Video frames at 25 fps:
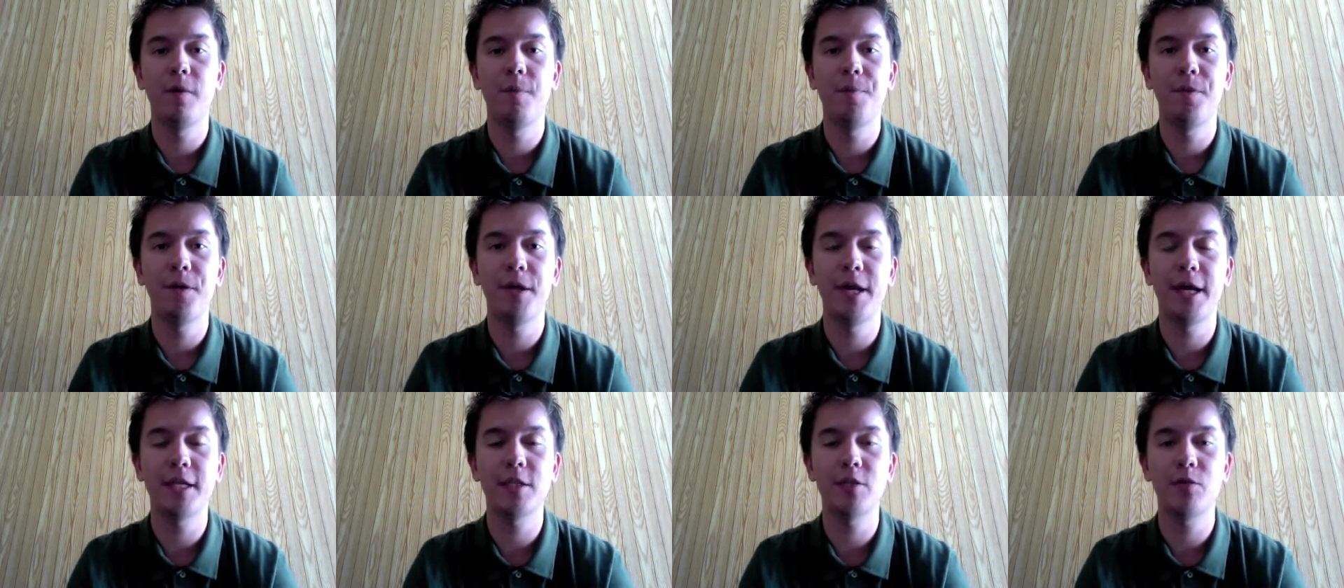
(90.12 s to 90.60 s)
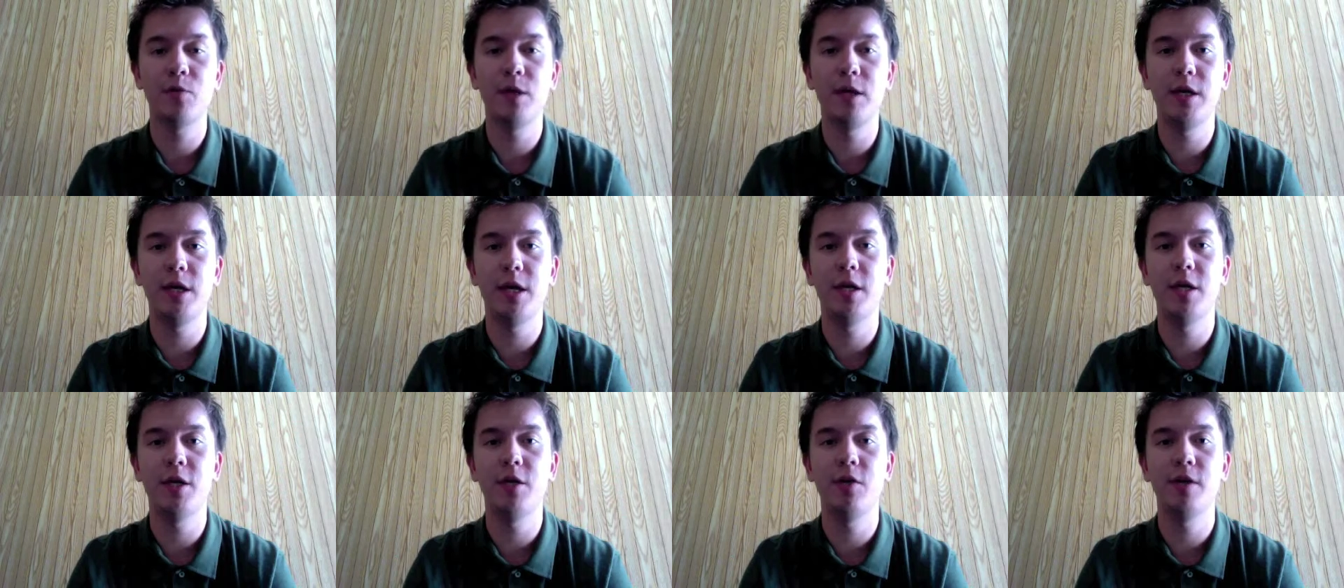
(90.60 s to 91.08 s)
Next
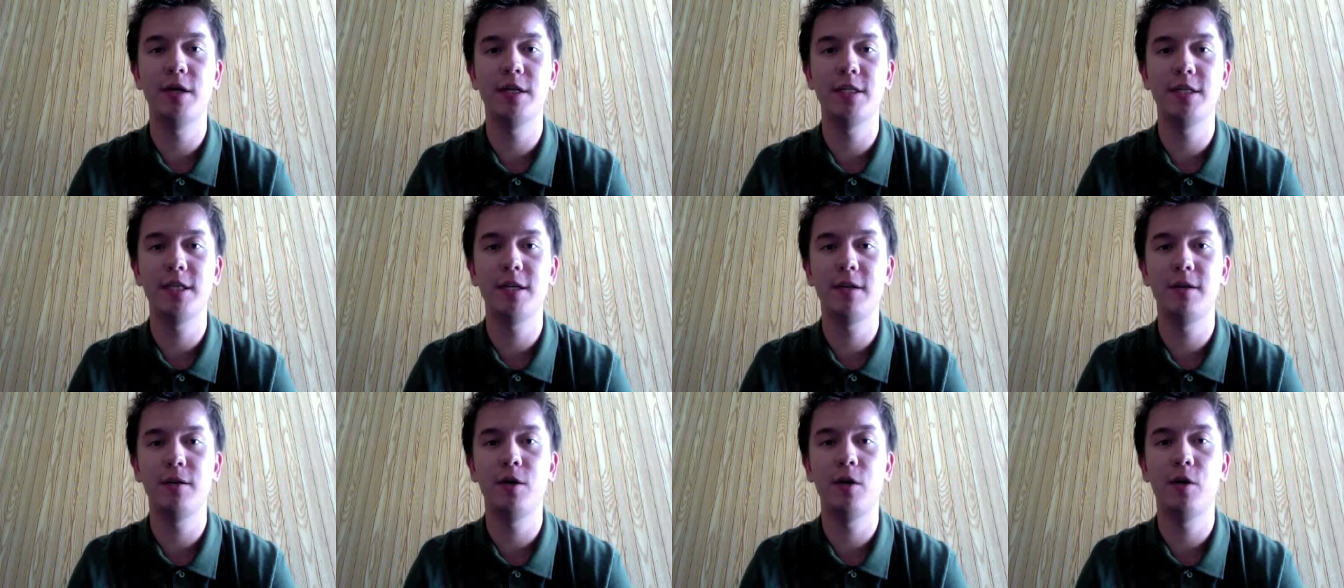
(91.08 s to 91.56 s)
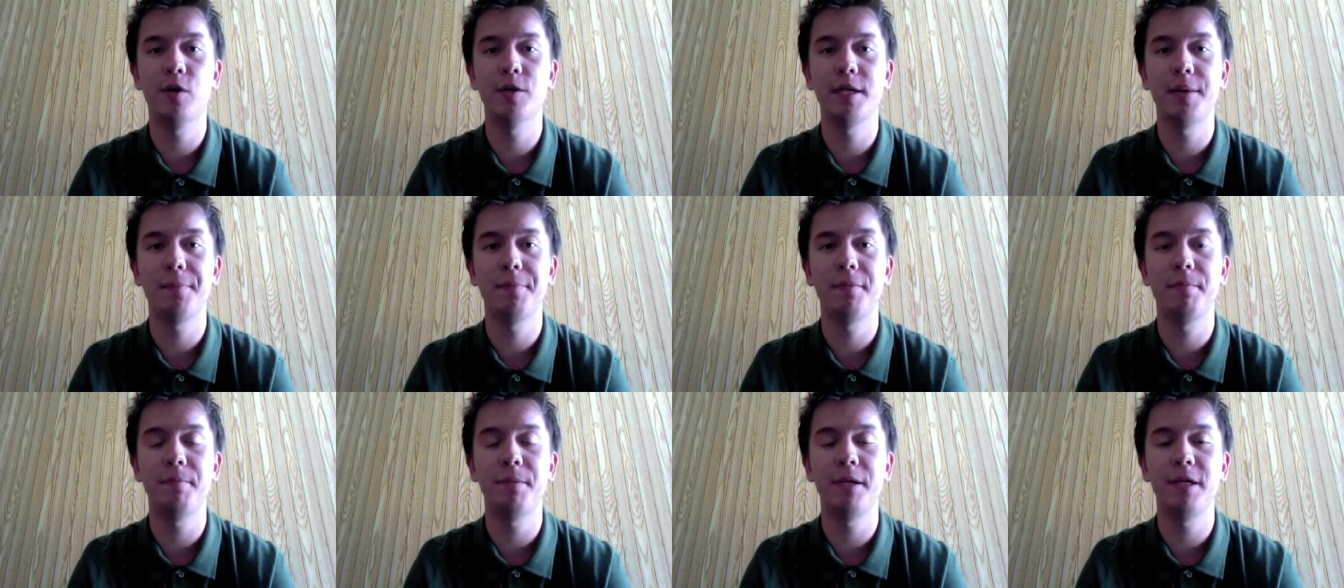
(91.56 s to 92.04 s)
weekend, USD goes
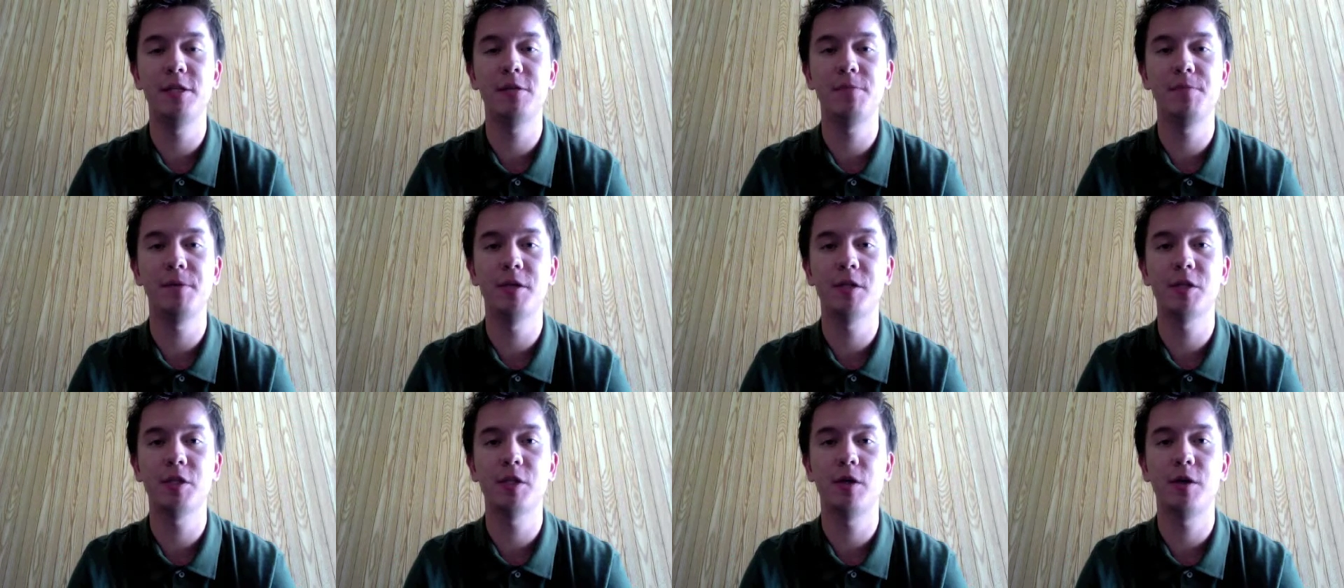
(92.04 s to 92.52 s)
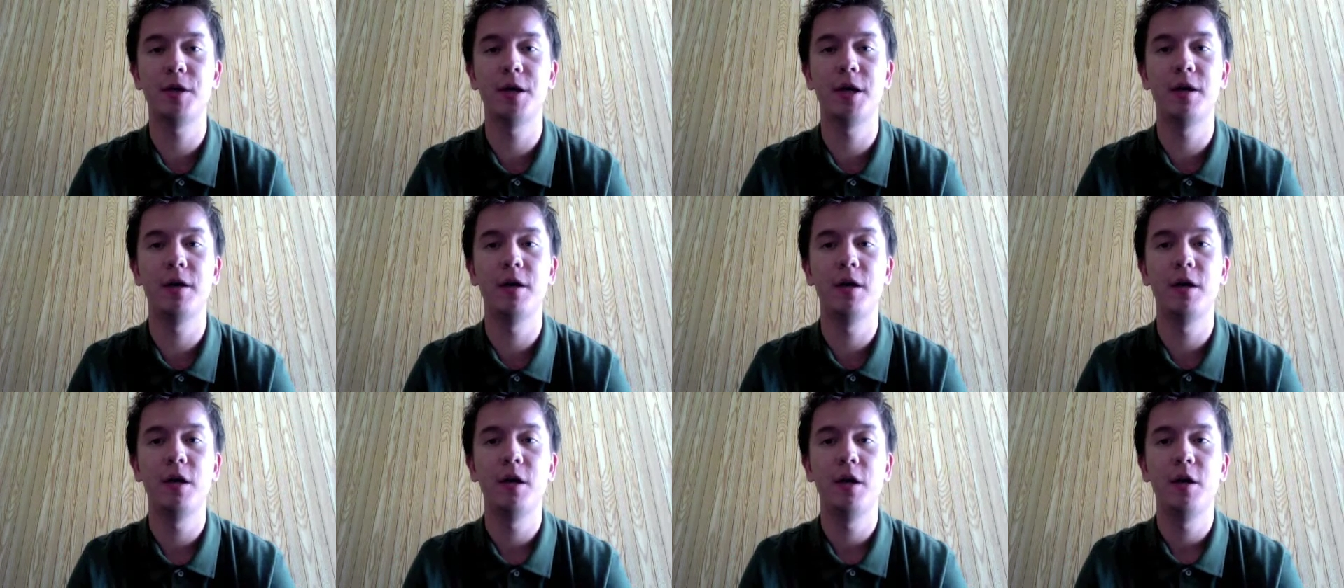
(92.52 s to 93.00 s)
up and beats Minnesota.